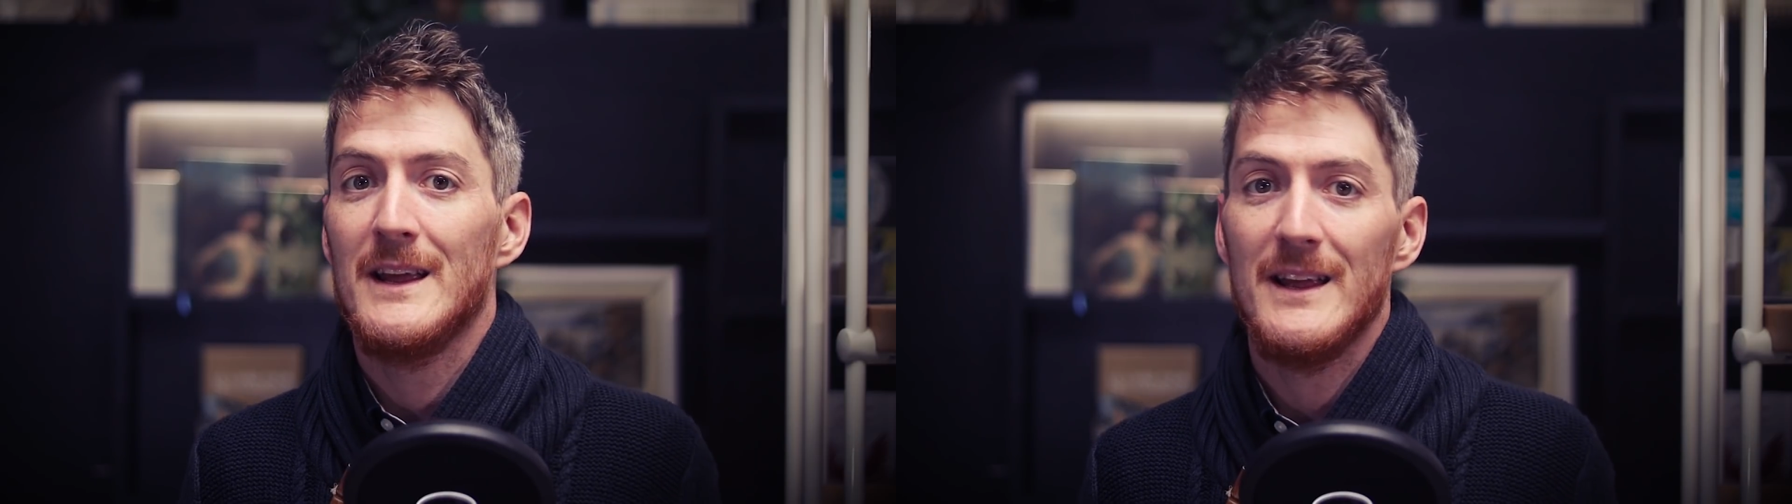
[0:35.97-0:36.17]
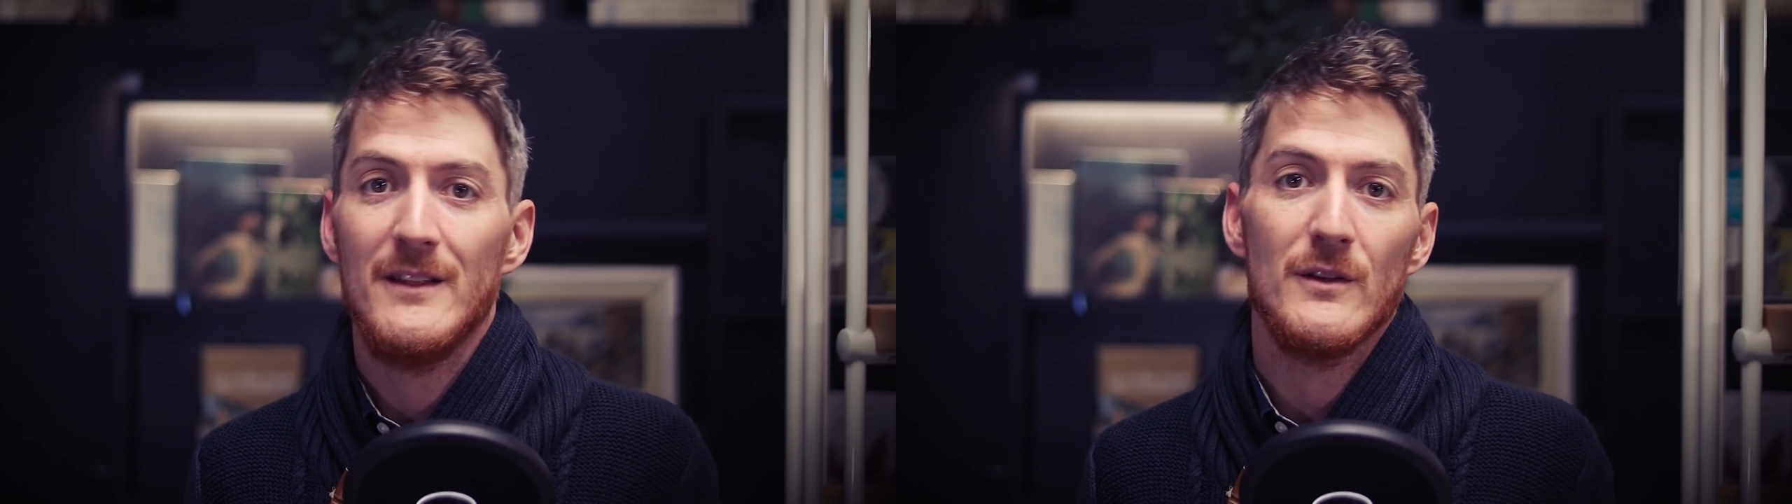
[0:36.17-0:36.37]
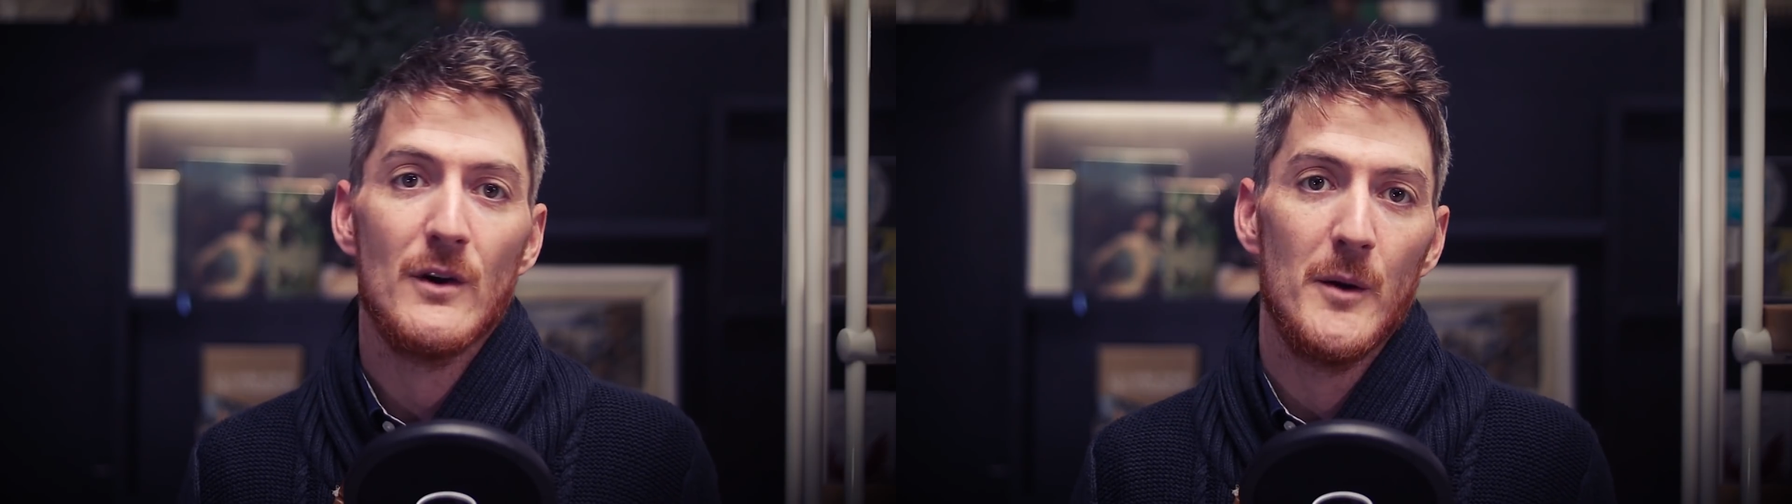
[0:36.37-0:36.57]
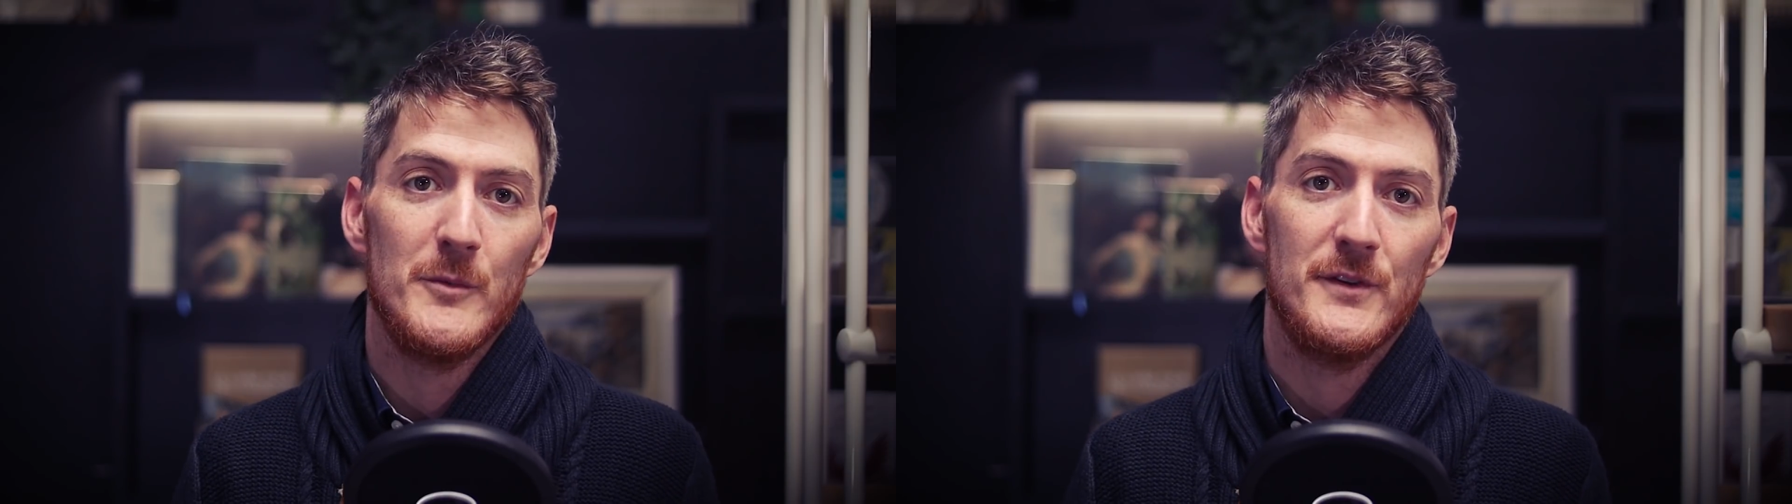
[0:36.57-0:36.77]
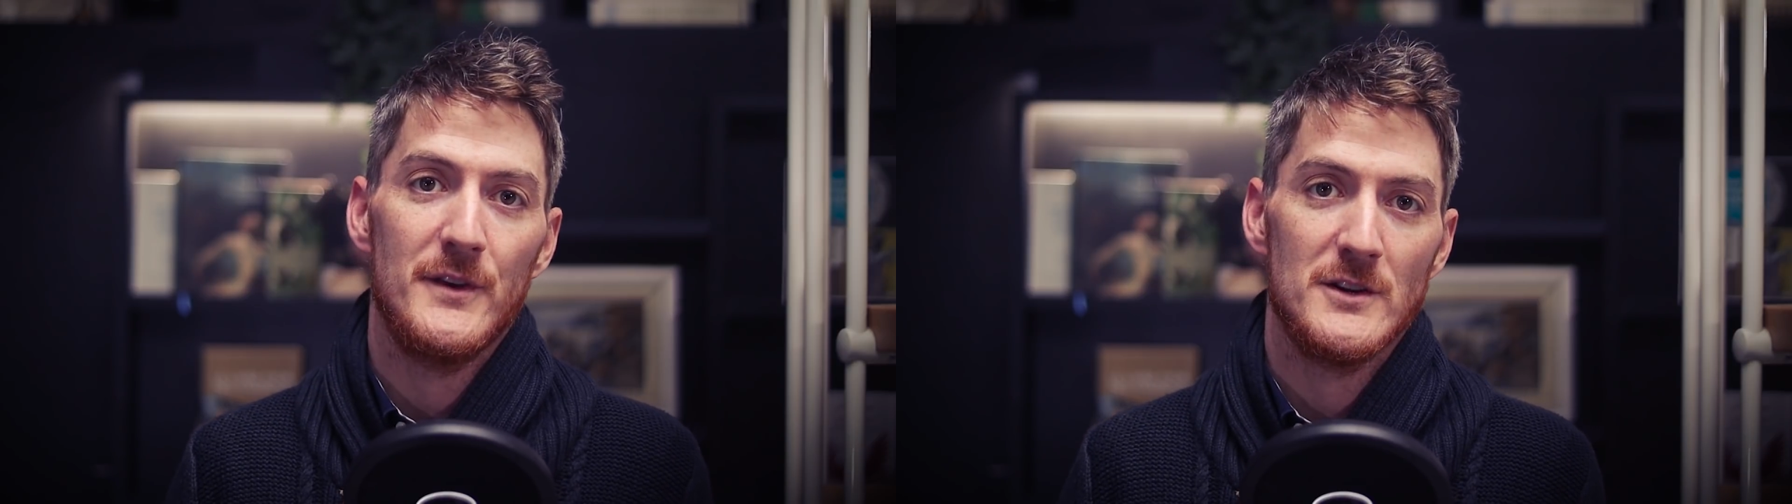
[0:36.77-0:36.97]
in the
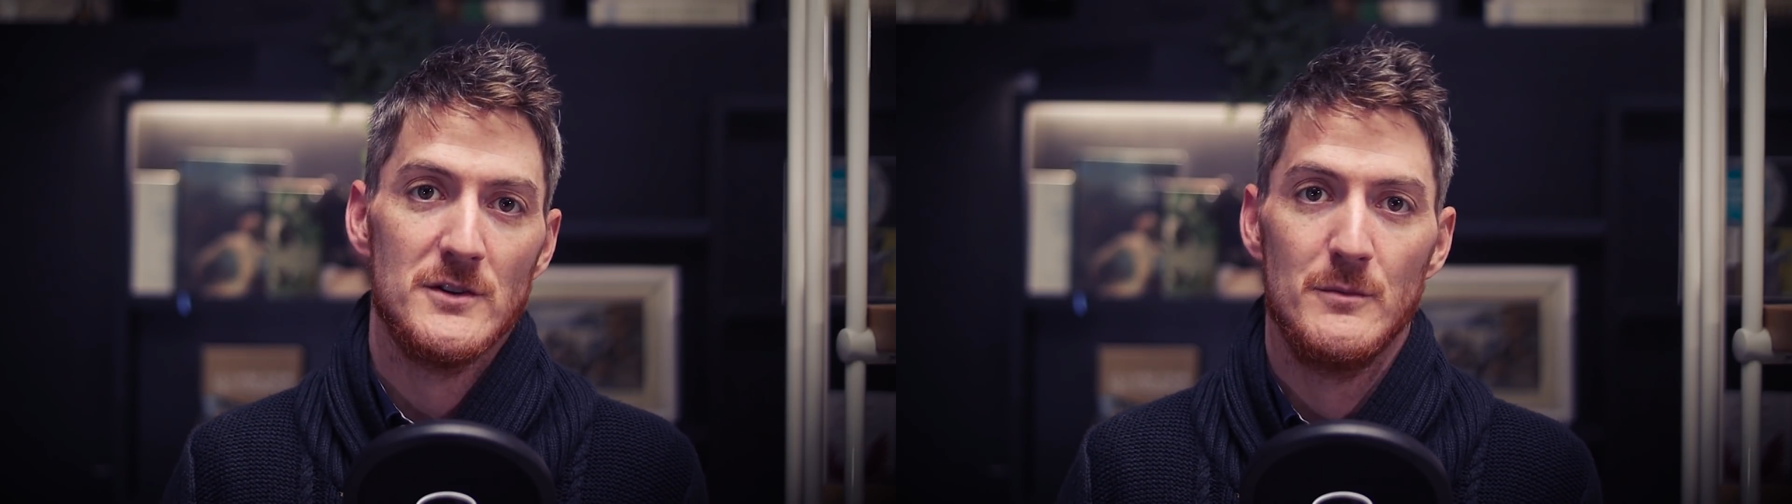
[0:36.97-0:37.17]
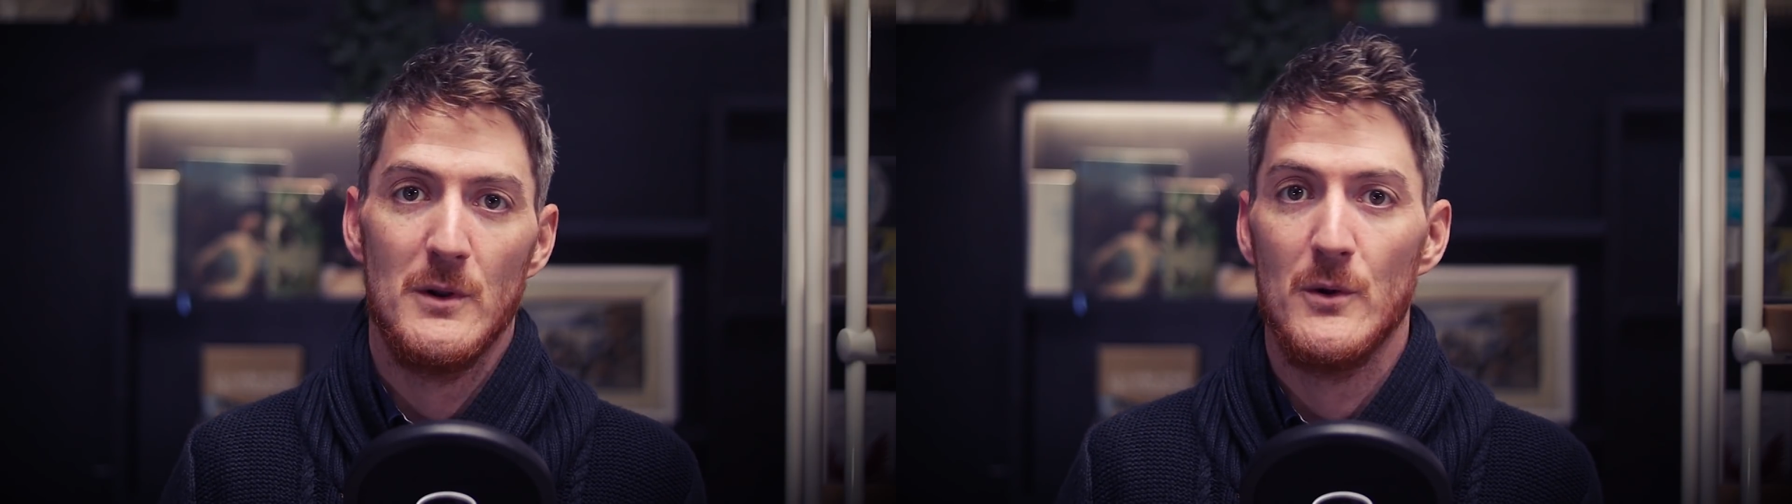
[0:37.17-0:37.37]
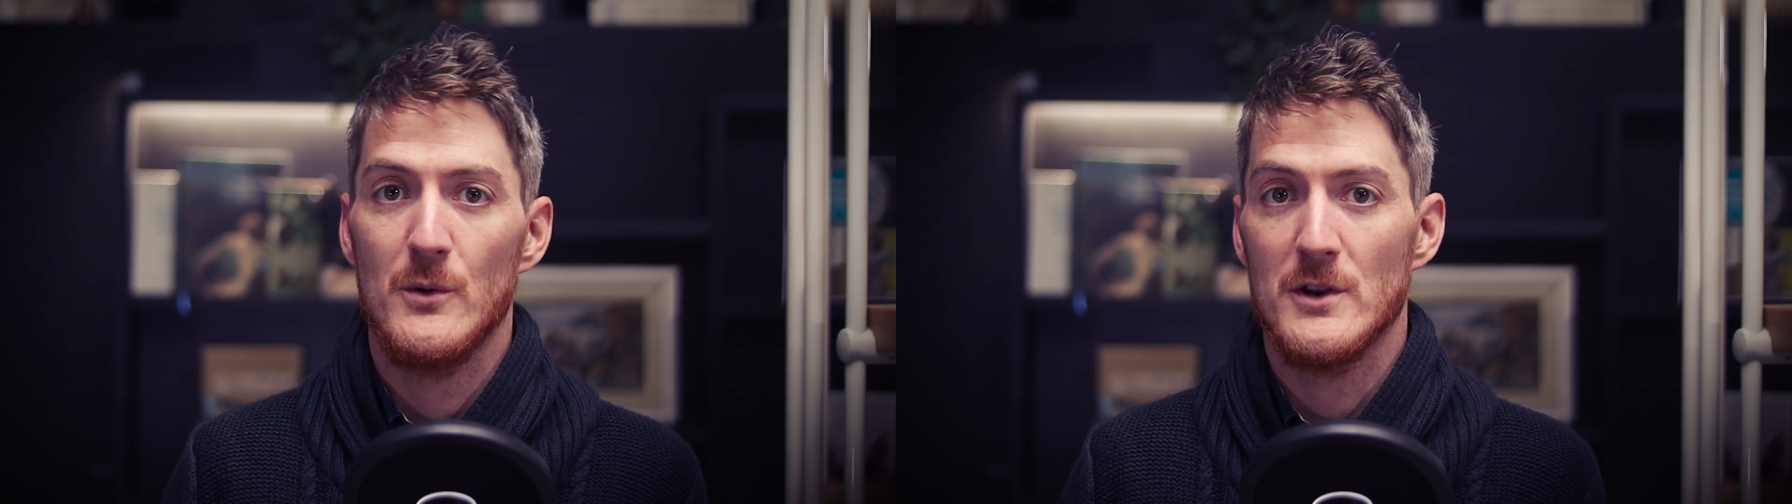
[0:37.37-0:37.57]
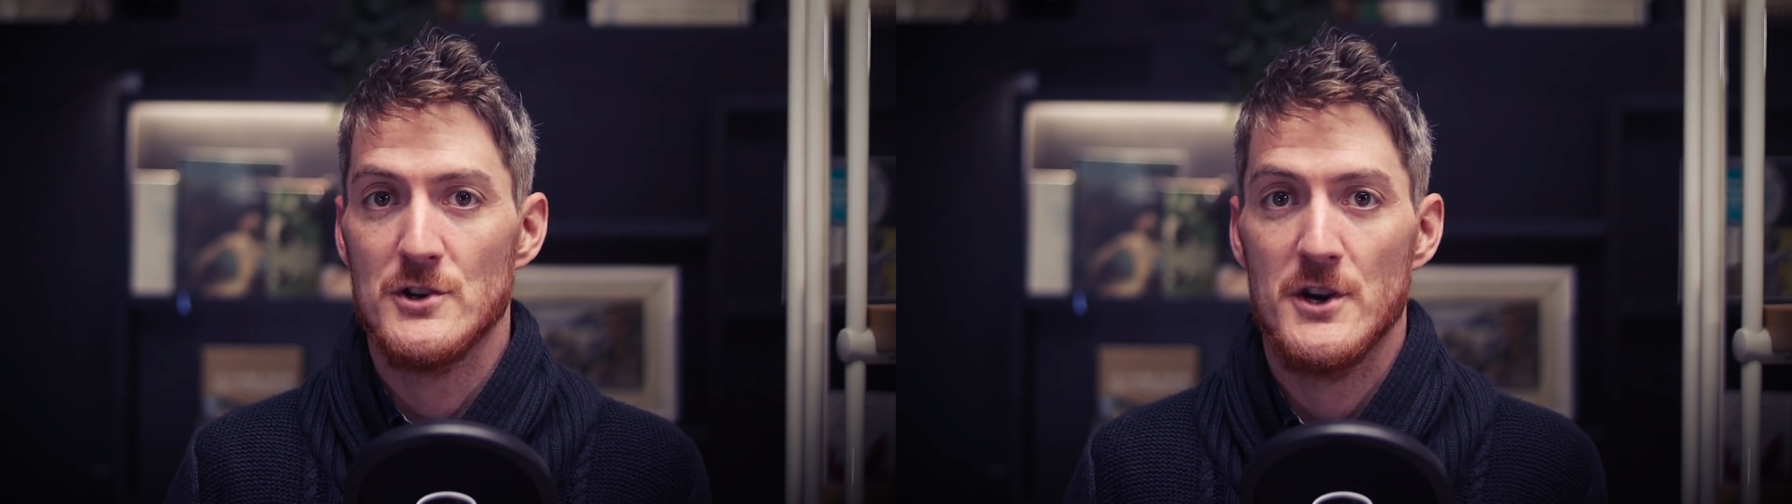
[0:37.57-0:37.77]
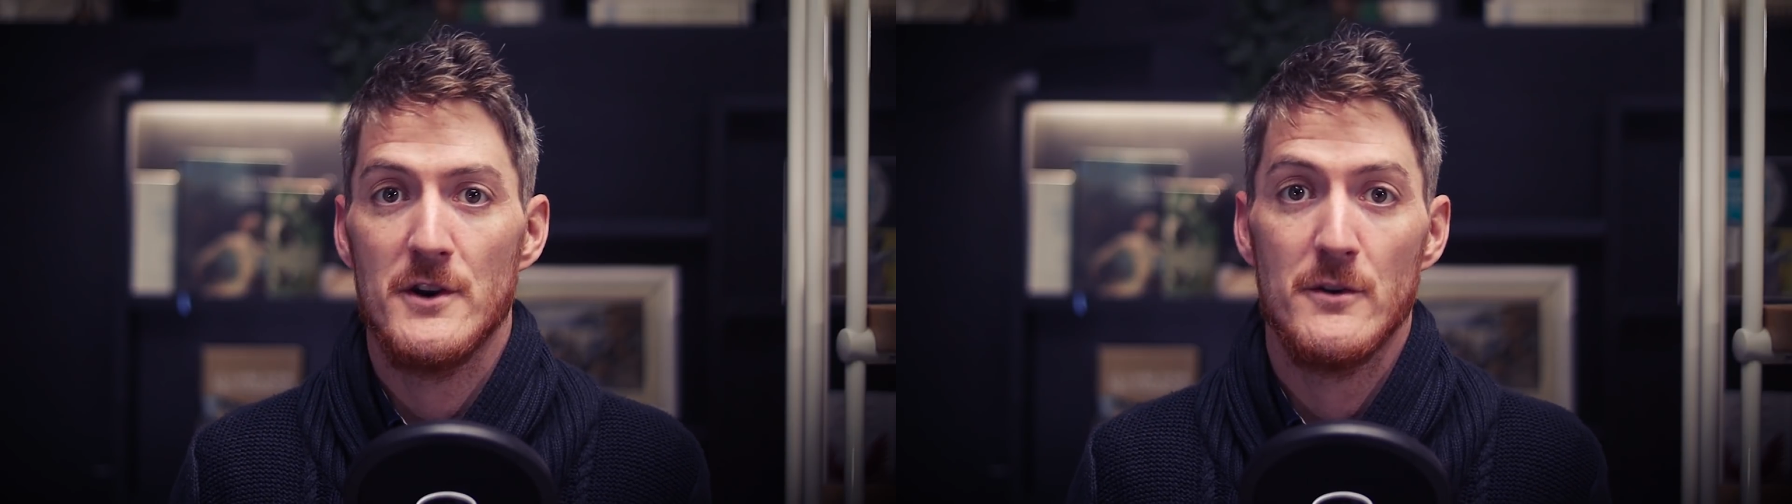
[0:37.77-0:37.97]
comments section below and share